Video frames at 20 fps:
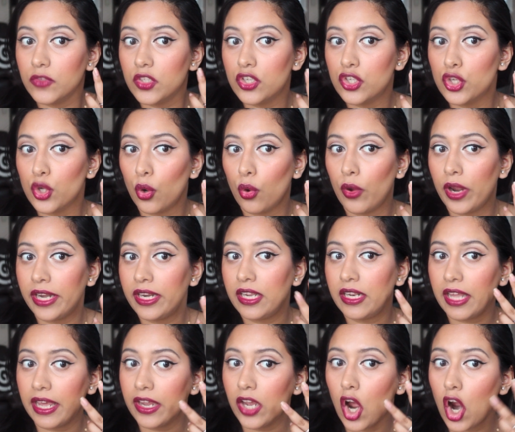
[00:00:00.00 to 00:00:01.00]
show
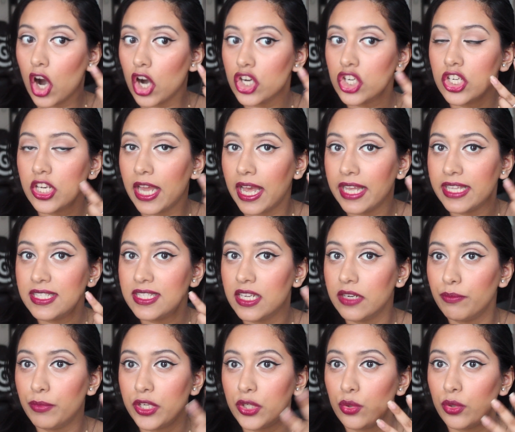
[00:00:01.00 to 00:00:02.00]
any like harsh lines
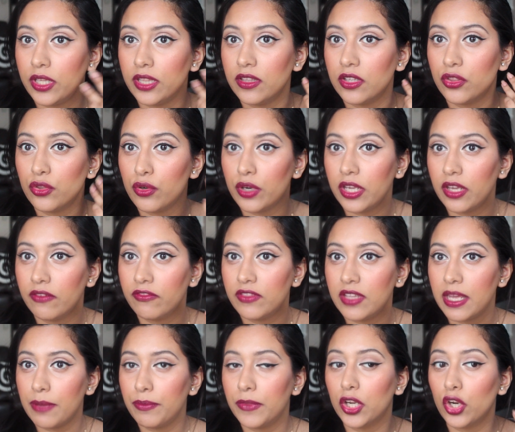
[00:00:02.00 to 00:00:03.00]
in between the three of
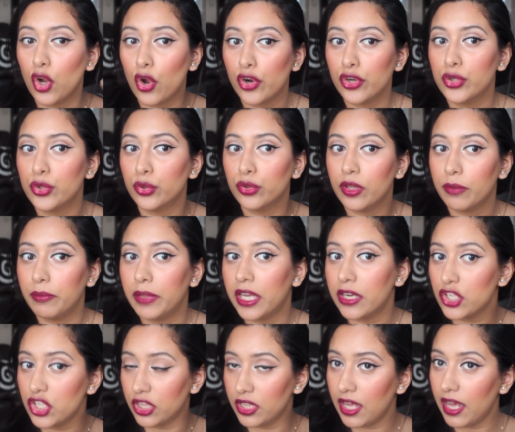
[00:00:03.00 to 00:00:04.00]
them, the contour, the
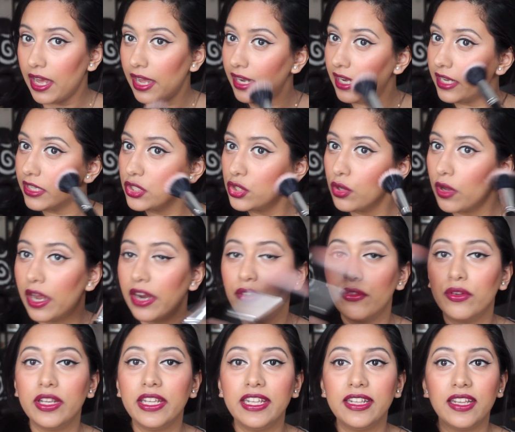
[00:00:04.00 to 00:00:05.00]
blush and the highlight. So I
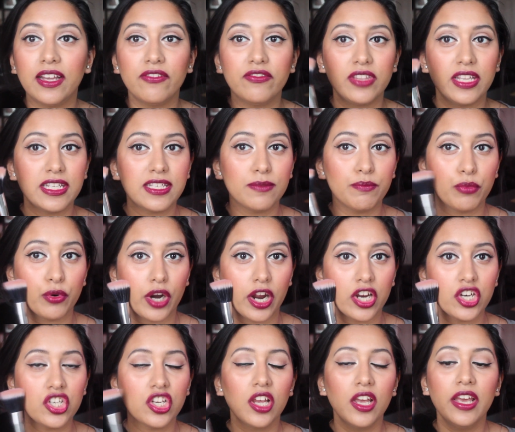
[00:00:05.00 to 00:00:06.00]
really love this
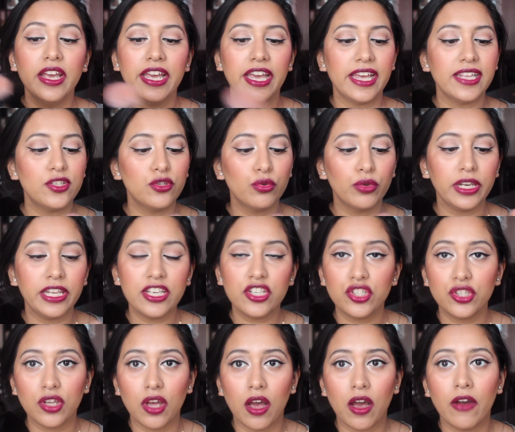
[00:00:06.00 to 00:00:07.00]
brush. It's really
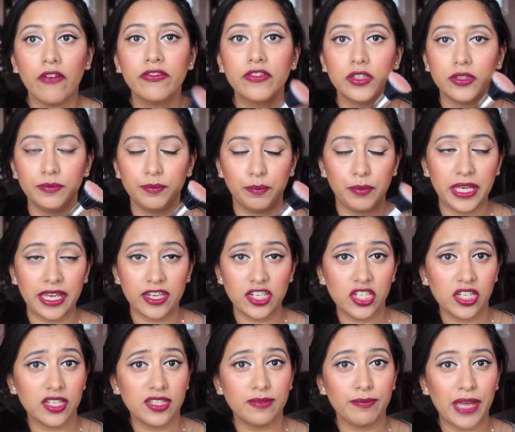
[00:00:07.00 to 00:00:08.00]
soft.
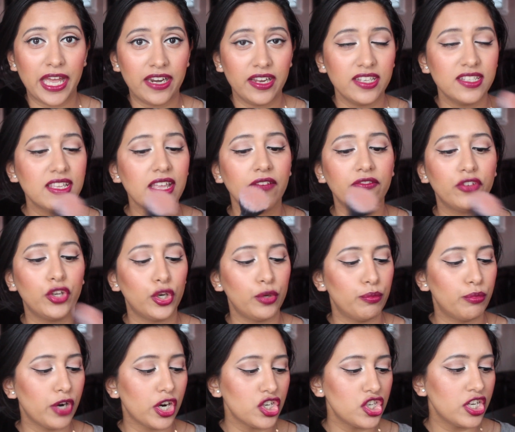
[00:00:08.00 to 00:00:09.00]
BH Cosmetics have
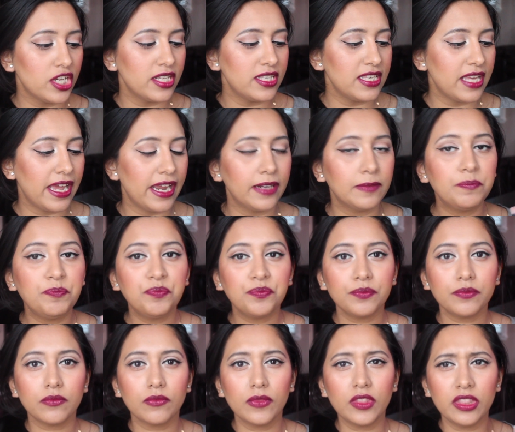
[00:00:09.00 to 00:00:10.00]
good brushes, and
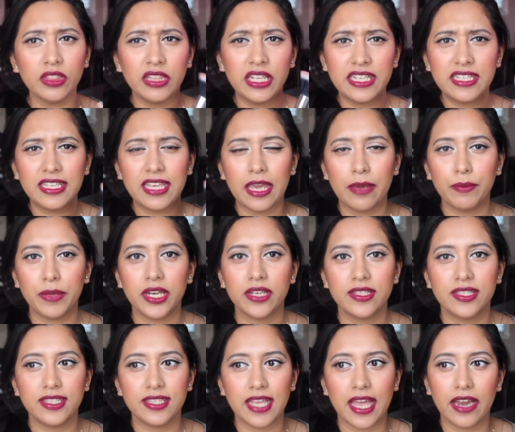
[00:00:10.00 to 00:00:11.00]
this came in
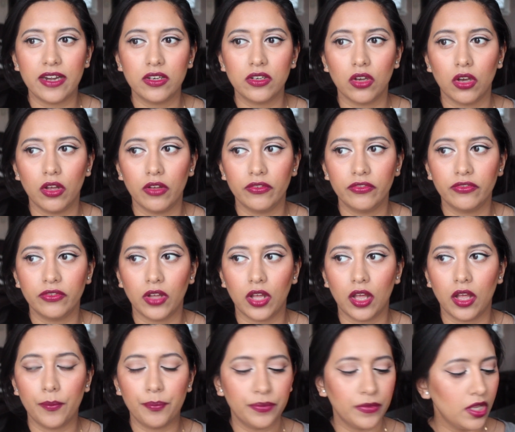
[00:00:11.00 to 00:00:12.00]
a set of
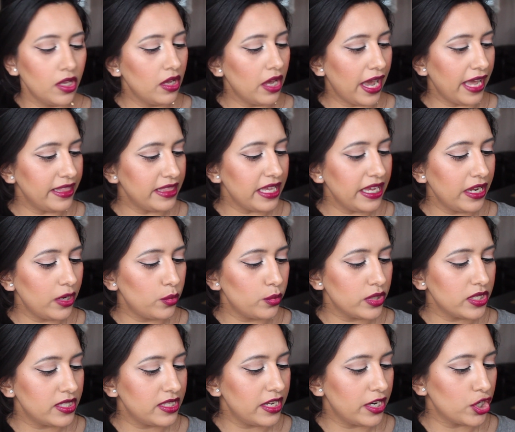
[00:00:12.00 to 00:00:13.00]
I think it
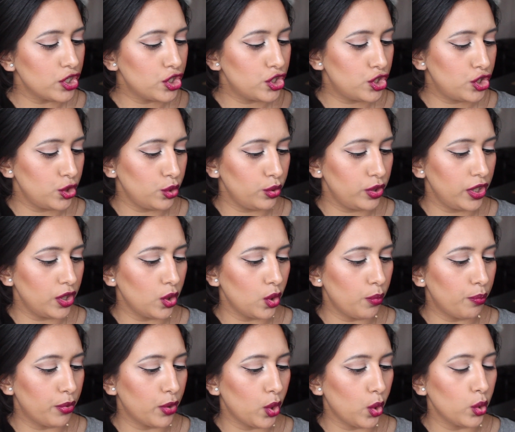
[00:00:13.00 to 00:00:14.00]
was their
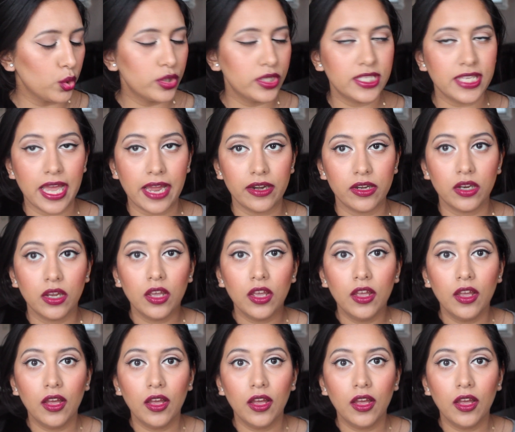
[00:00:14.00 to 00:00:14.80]
Studio Pro set,